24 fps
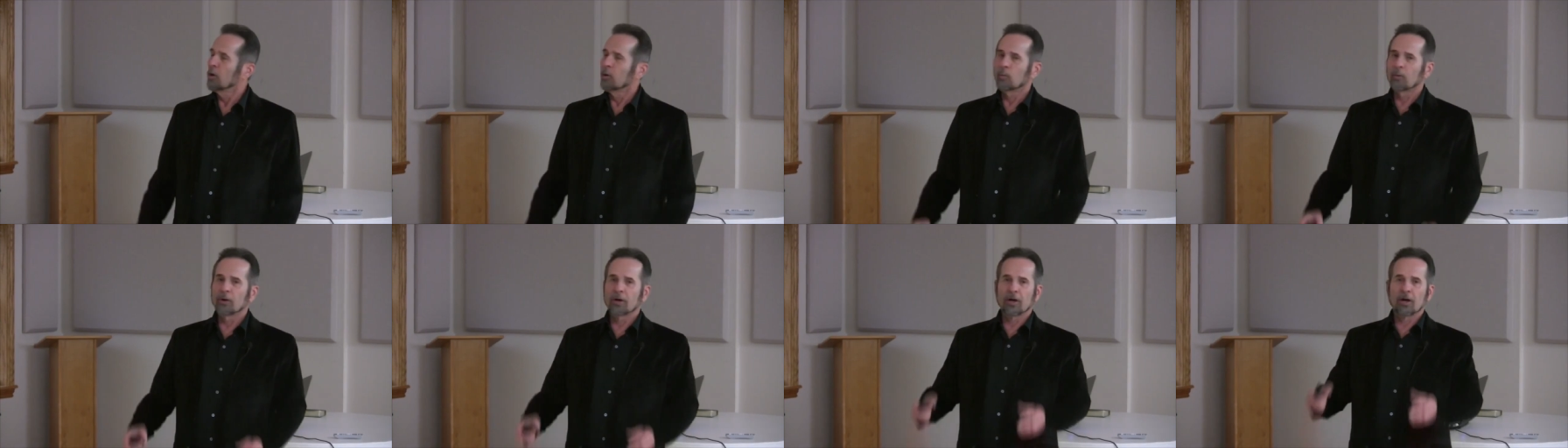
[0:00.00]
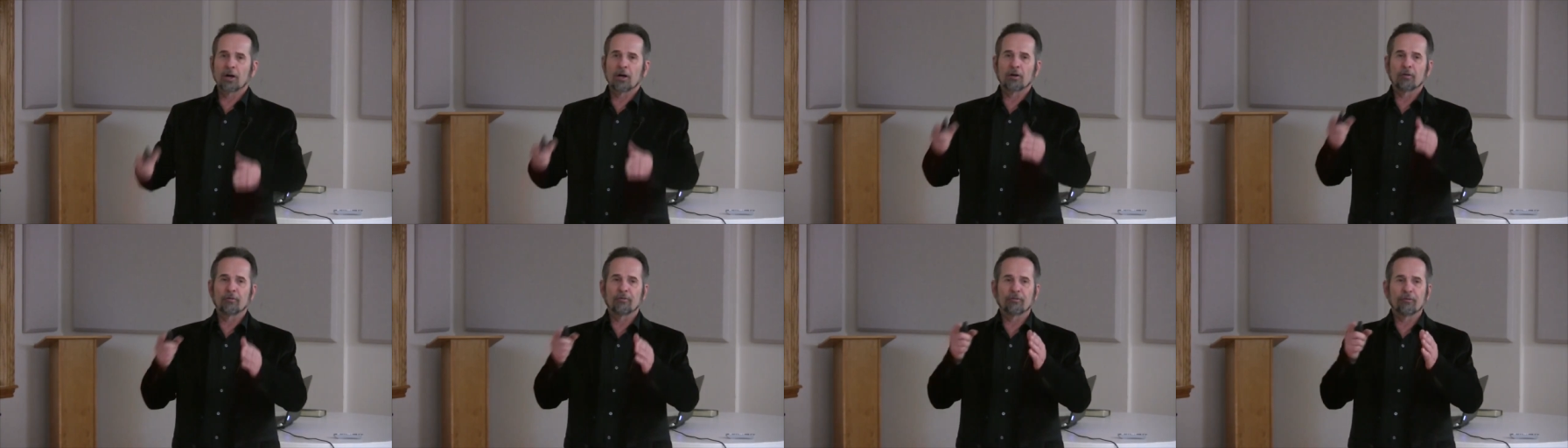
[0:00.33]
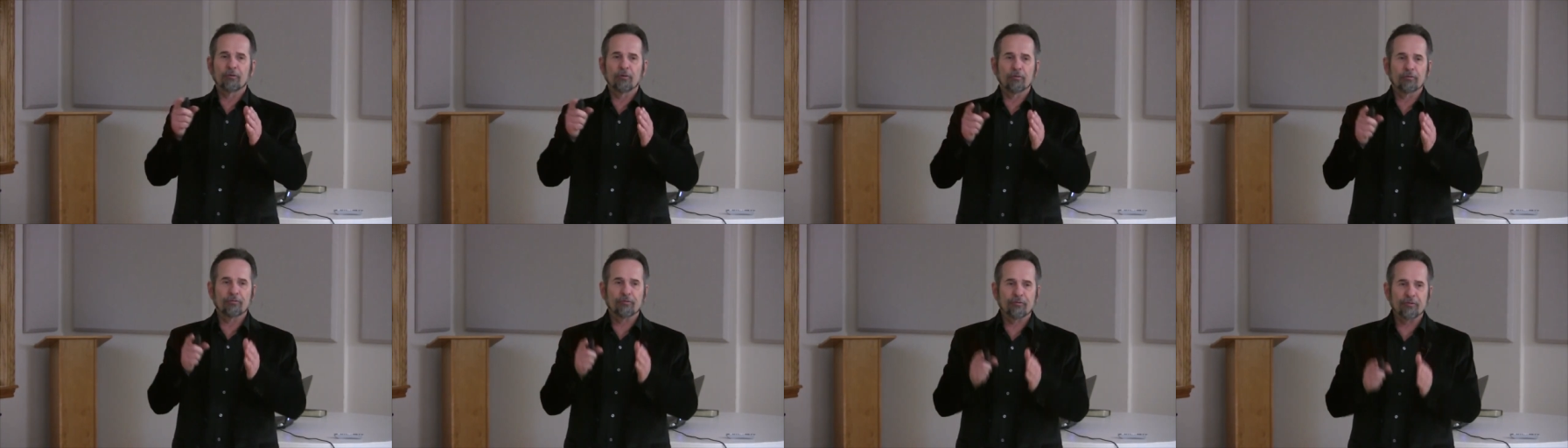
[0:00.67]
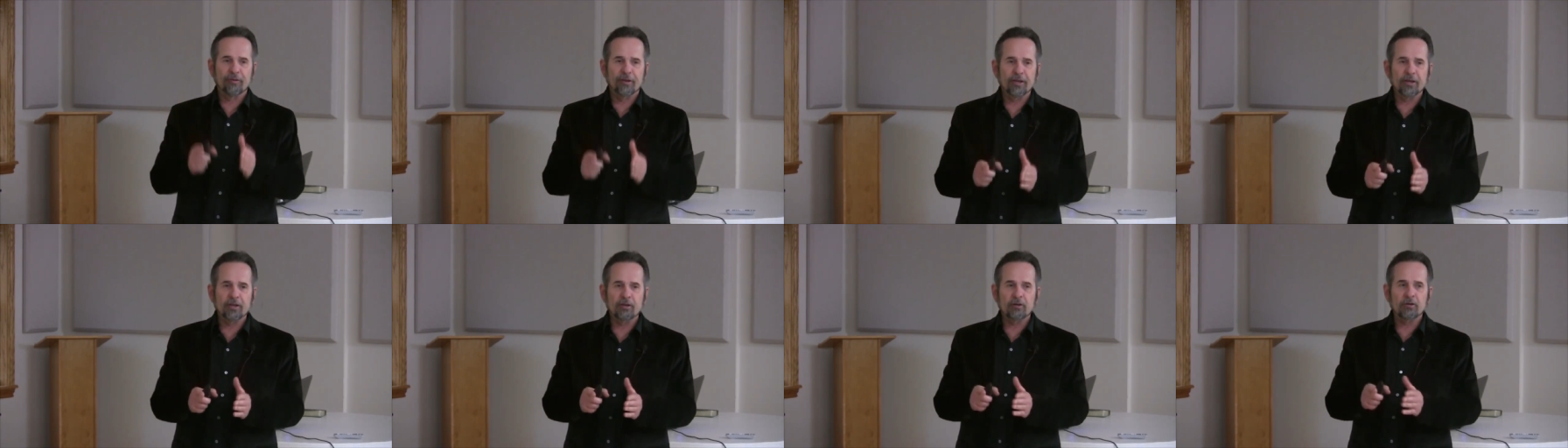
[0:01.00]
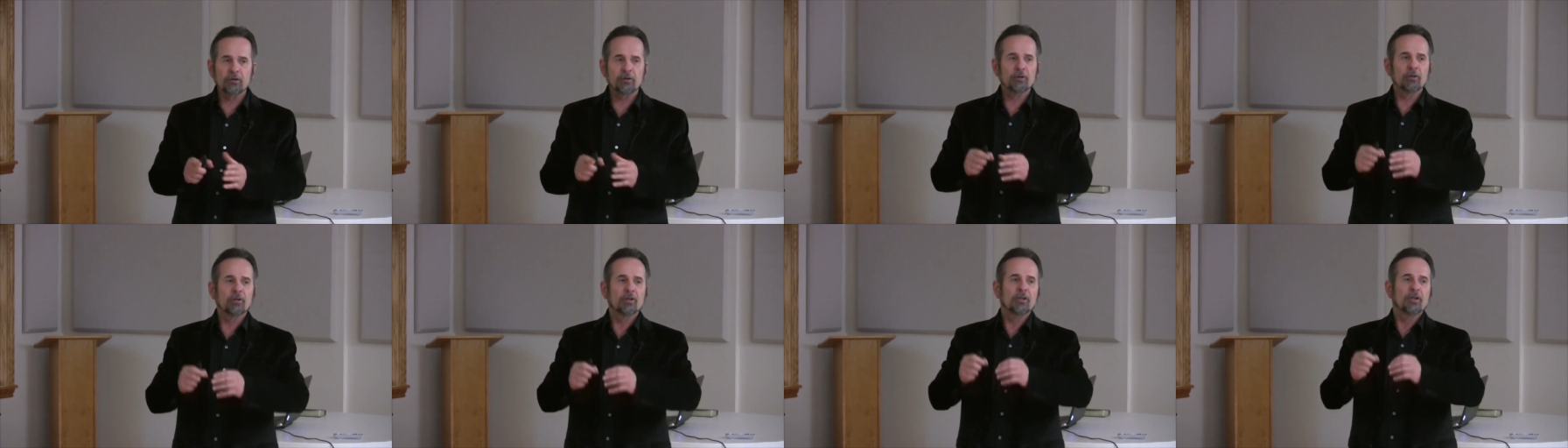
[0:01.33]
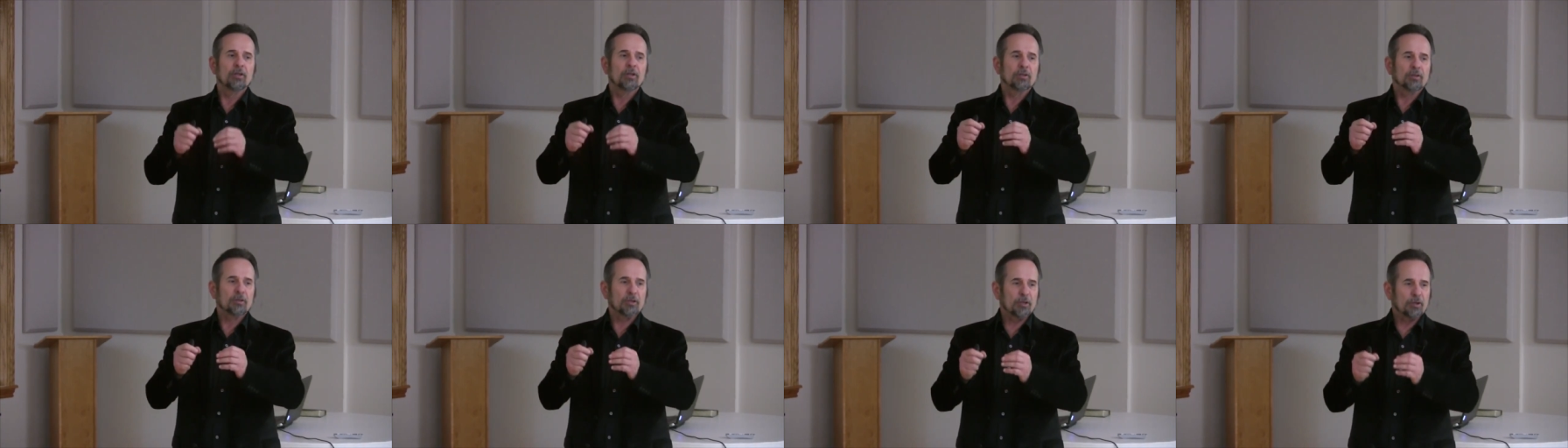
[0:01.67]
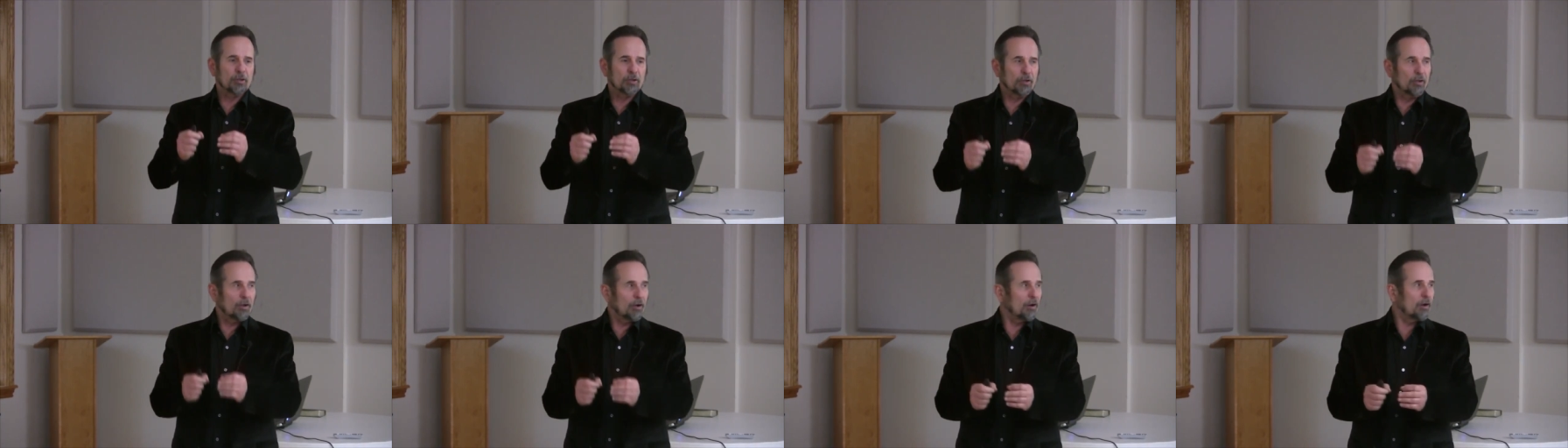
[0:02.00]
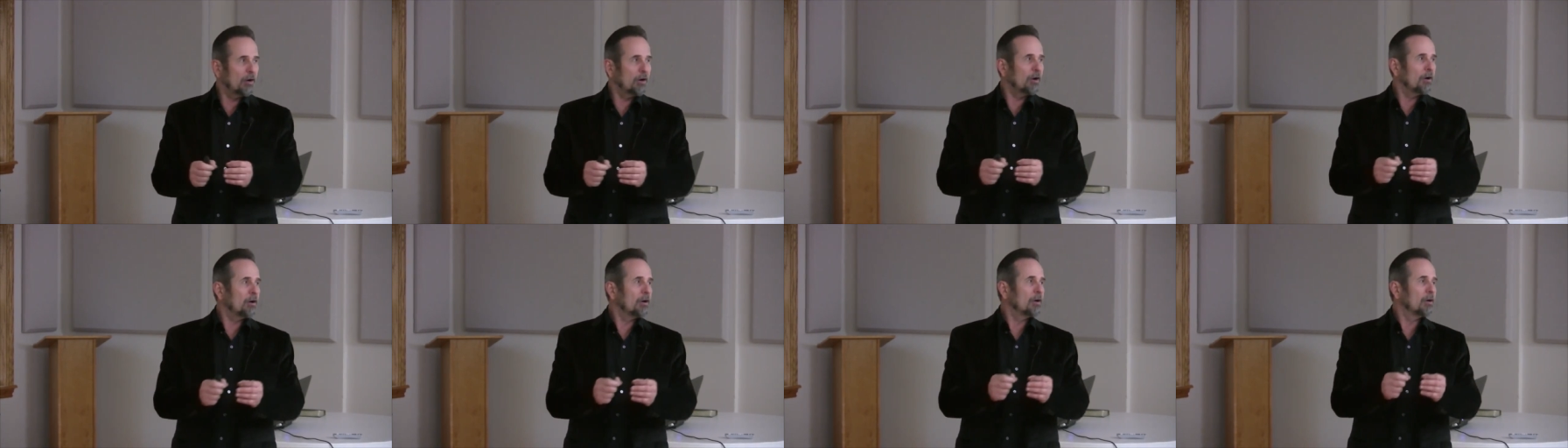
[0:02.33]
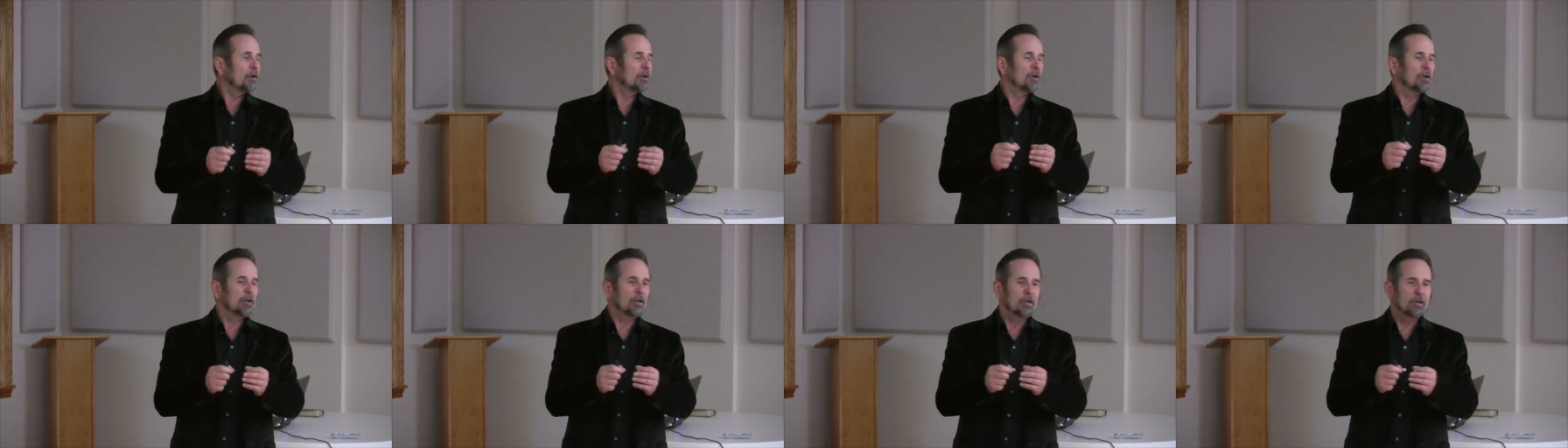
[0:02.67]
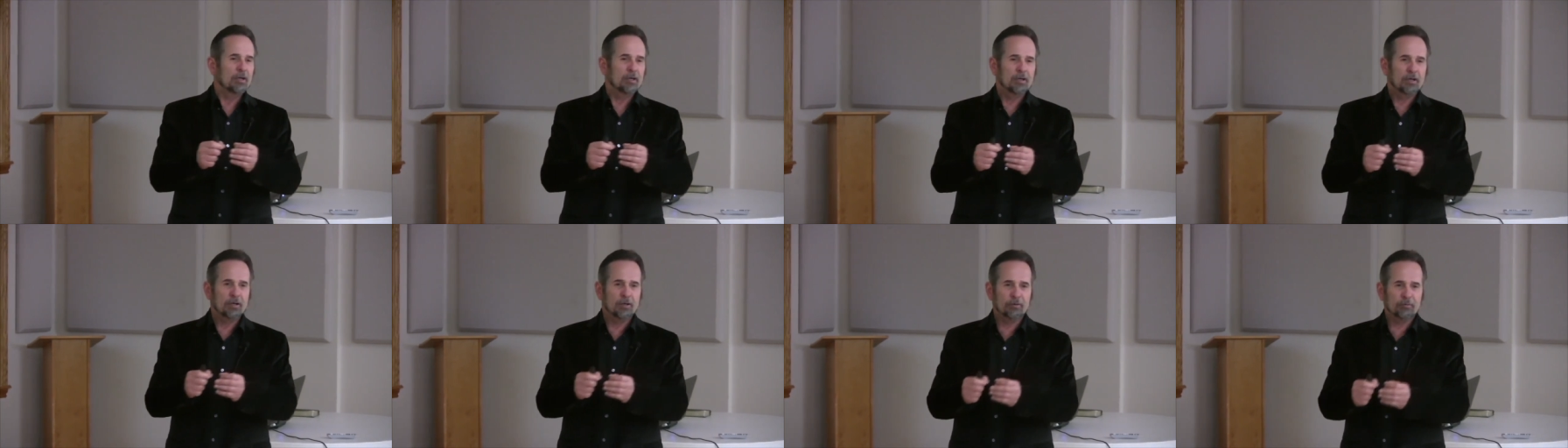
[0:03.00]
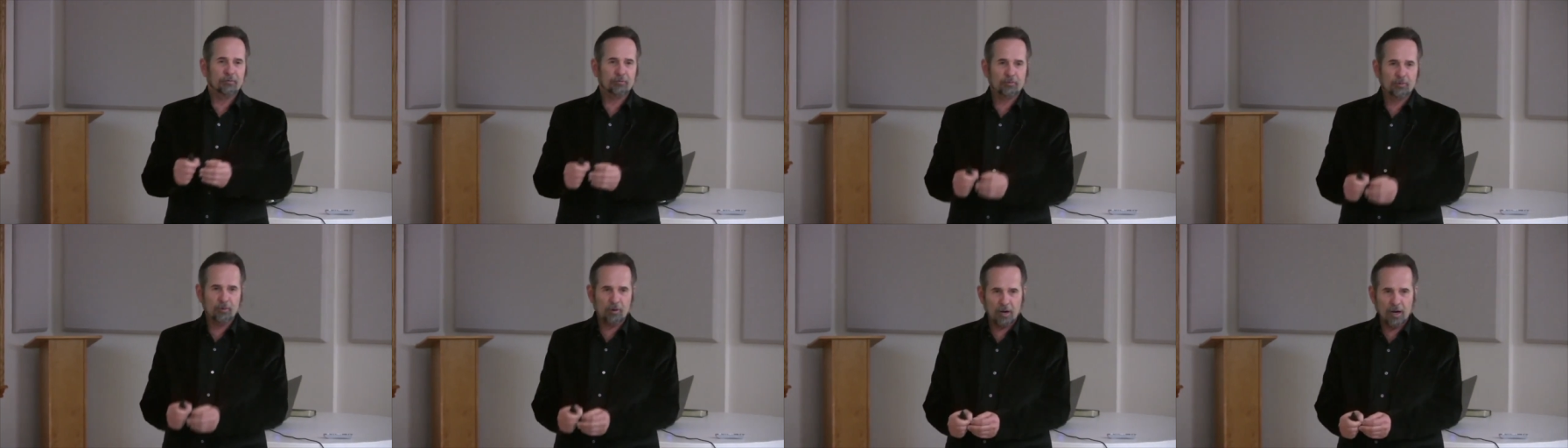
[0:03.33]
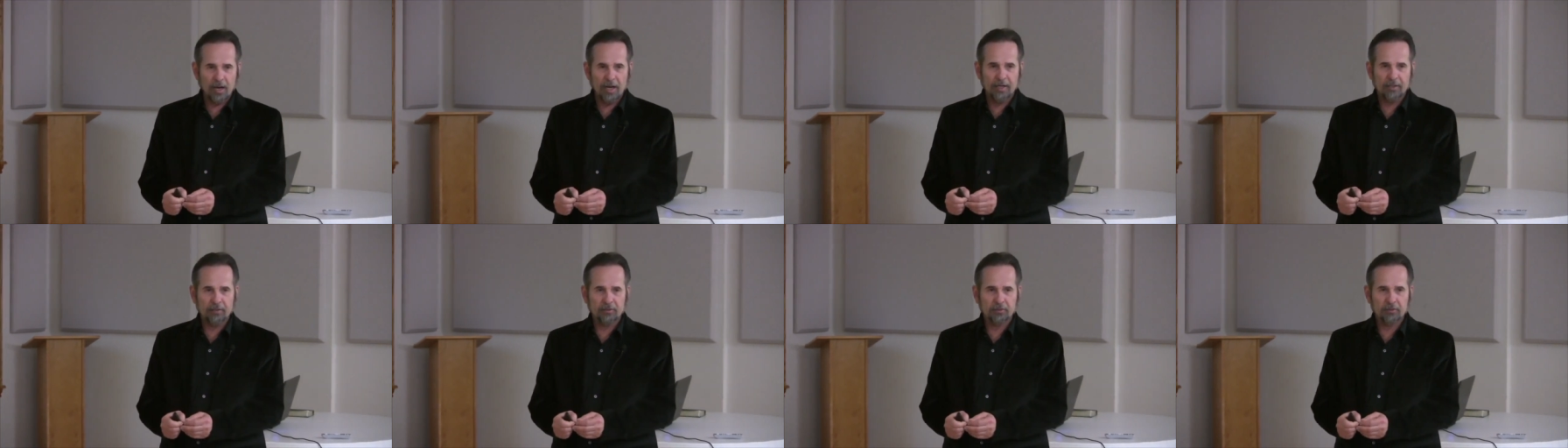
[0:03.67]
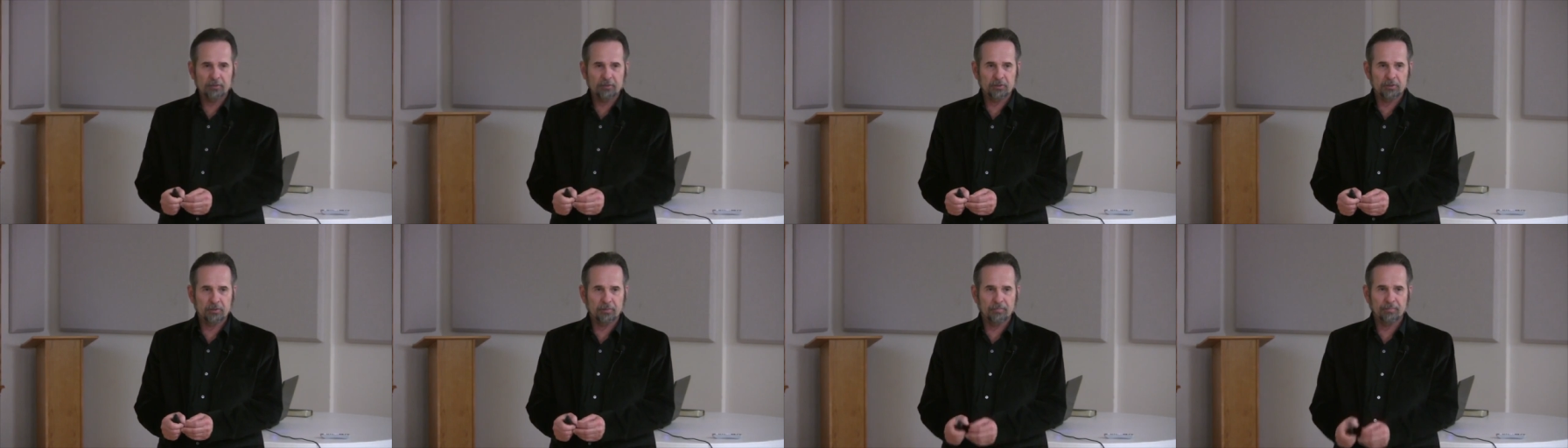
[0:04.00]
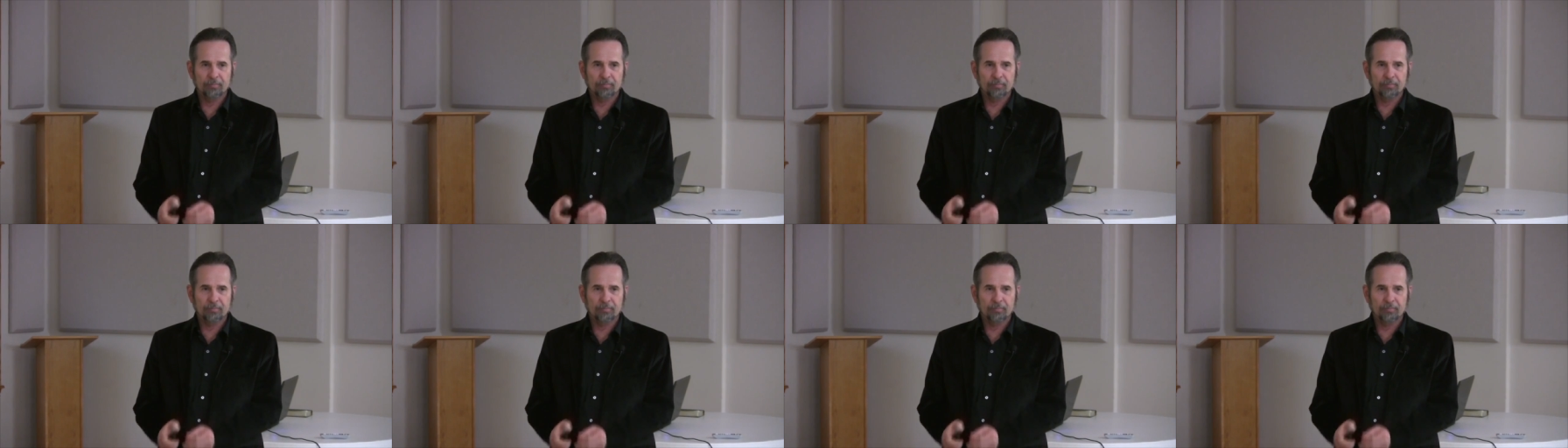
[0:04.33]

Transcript: We are to fulfill the law of Christ.